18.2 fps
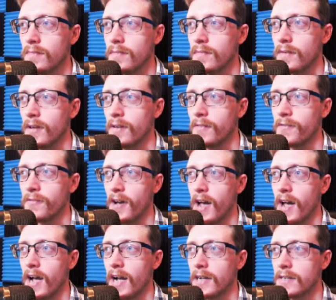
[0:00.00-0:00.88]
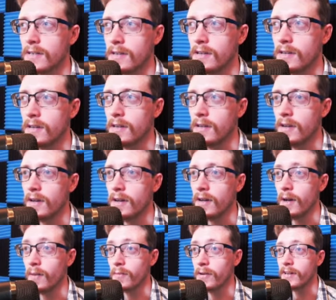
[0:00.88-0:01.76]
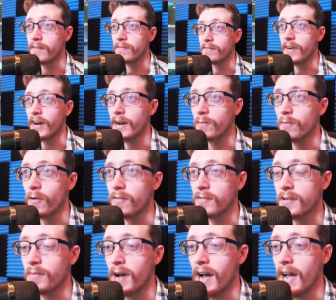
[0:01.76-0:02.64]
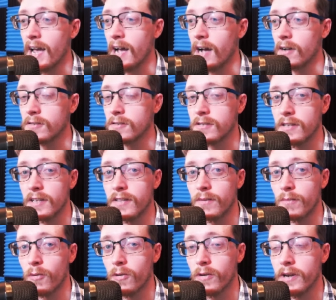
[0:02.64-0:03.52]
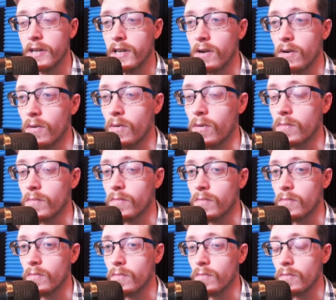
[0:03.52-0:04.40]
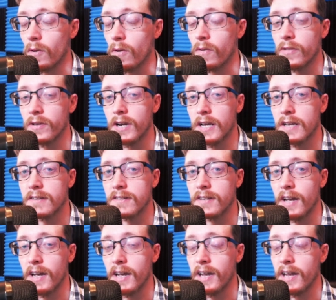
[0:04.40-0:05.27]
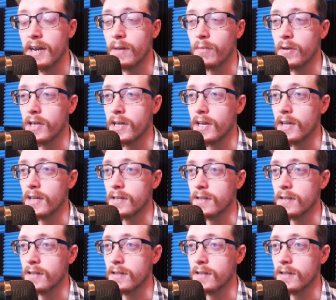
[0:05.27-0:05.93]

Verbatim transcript: In fact, I'm gonna invite him over to my house in the morning or the next day and I'm gonna kick his